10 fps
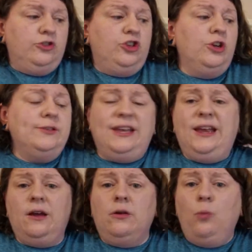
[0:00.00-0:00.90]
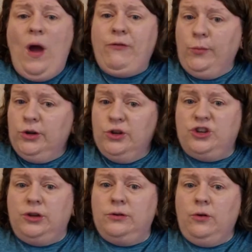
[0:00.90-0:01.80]
choosing whatever you want to
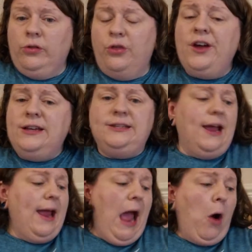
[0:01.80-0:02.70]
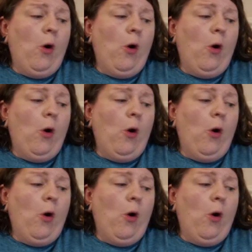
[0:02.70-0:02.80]
do on the Thursday,